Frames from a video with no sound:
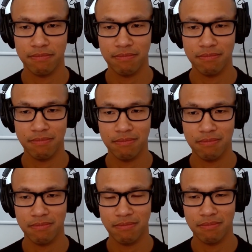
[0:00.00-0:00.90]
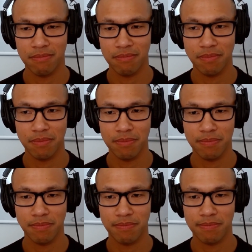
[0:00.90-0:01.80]

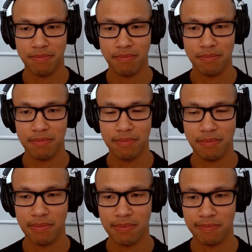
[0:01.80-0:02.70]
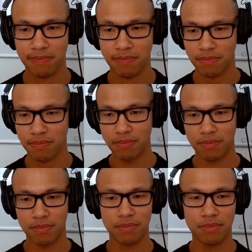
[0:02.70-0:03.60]

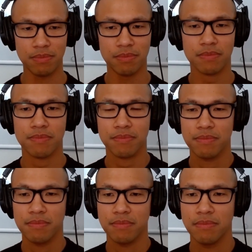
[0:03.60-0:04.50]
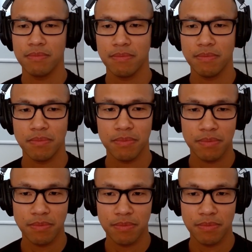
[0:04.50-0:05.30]
The person shown says nothing.